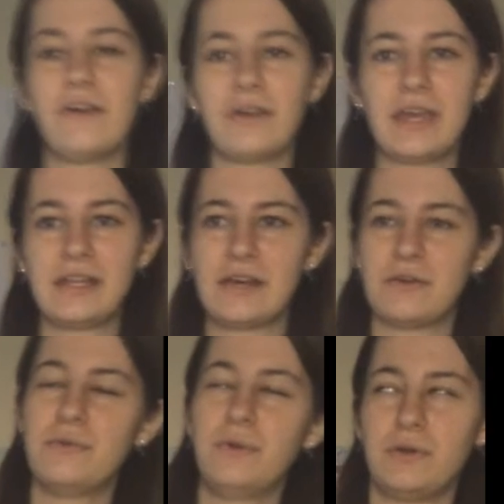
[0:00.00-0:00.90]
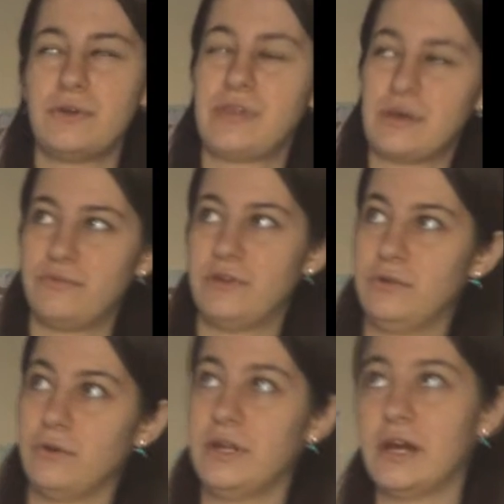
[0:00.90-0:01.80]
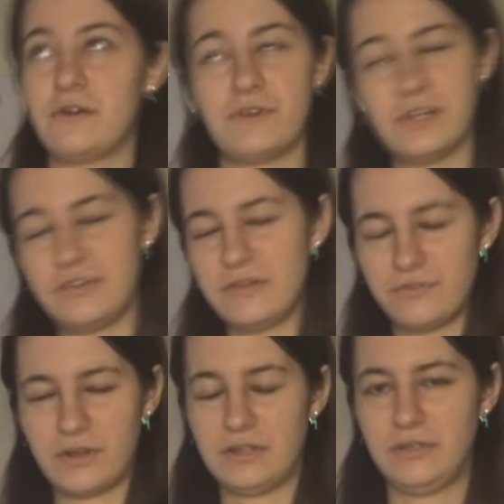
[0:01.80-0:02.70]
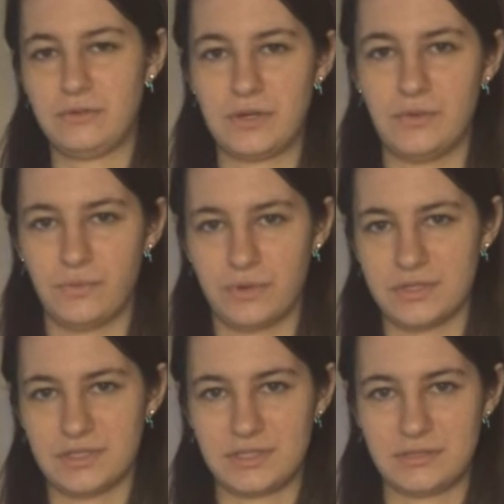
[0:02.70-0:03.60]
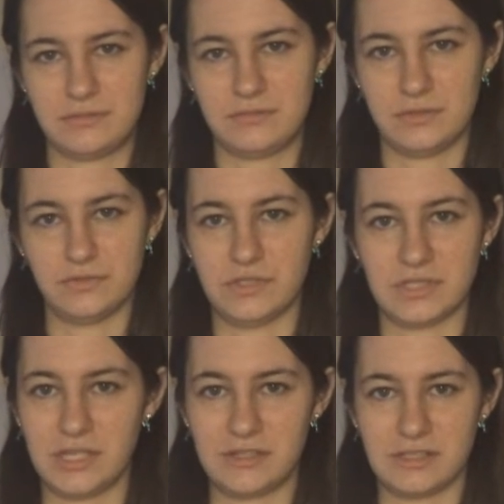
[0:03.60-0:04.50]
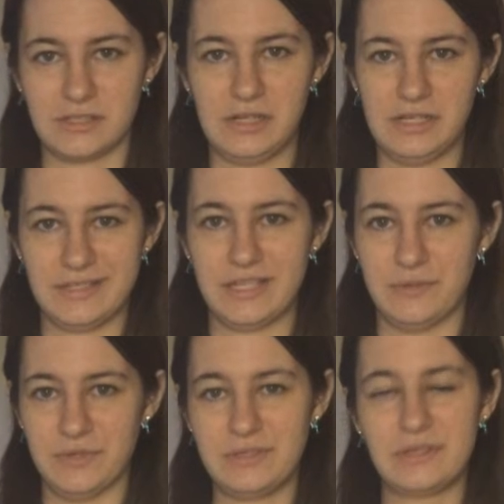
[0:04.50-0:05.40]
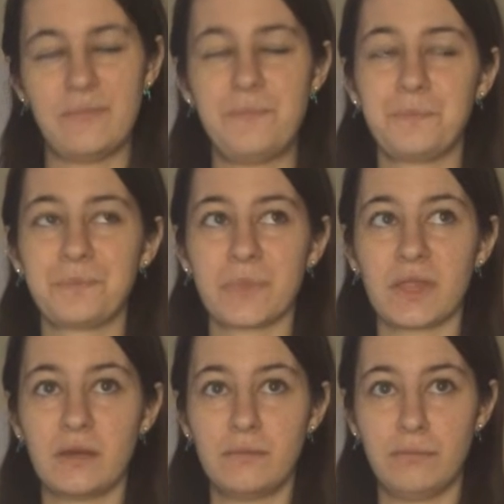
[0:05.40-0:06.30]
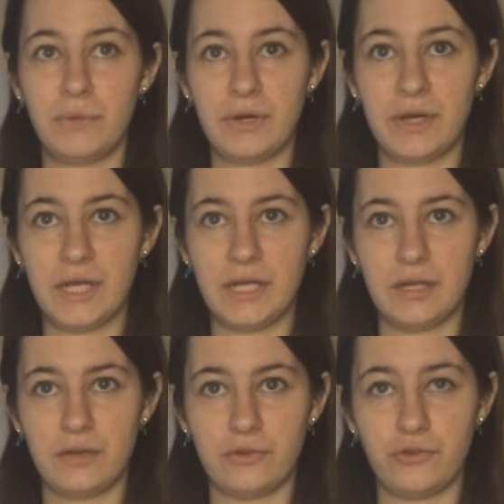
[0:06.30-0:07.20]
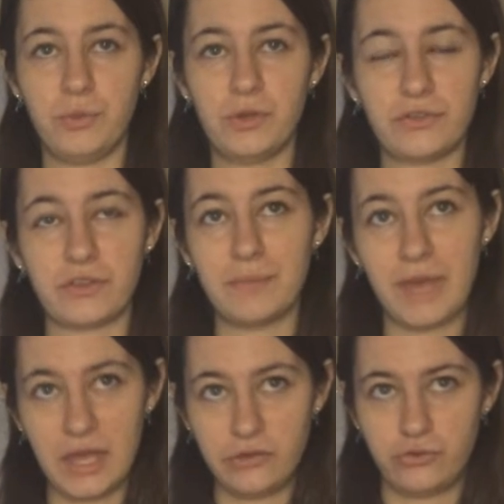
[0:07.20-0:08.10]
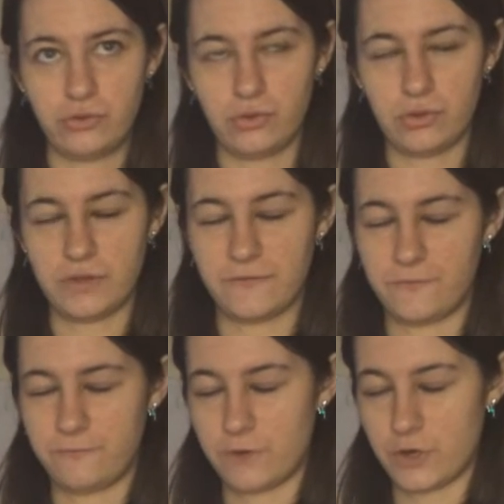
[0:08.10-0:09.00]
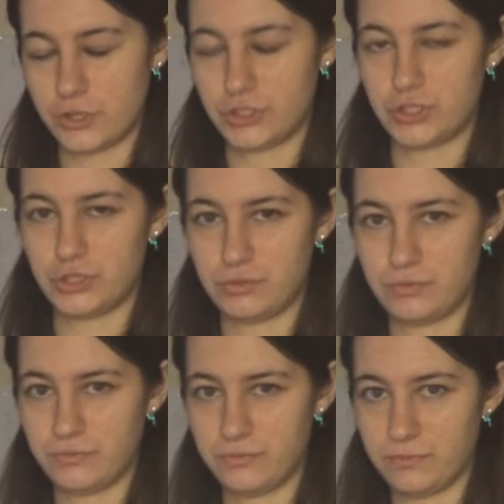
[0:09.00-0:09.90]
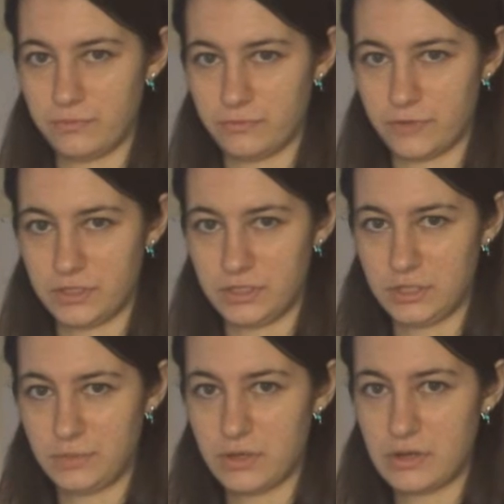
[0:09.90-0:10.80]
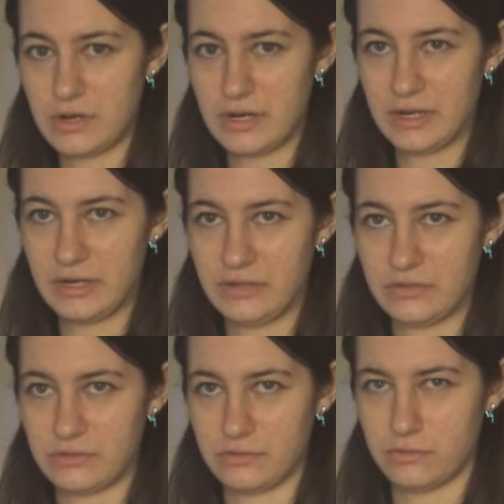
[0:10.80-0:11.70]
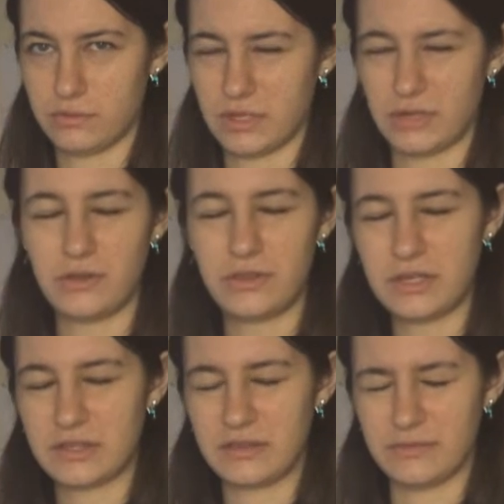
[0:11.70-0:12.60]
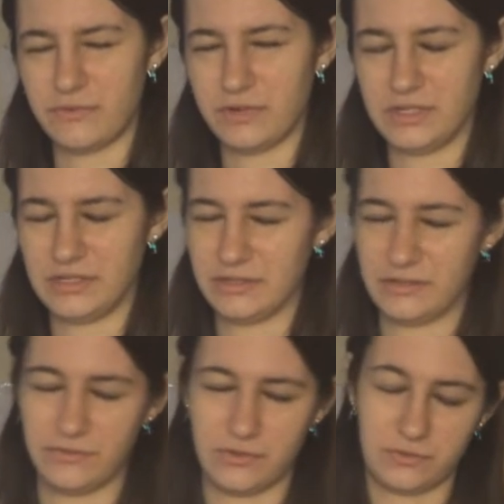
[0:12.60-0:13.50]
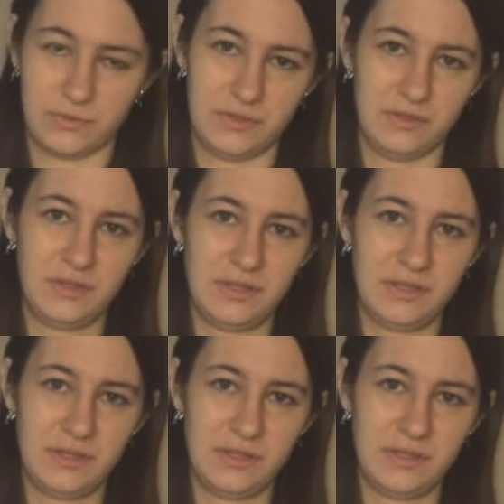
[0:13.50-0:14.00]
Okay, now where do I start with Finding Dory? Now I've only seen Finding Dory once, obviously, because it's only in cinemas. But to be honest, compared to the first Finding Nemo, I don't think it's as funny as the first one.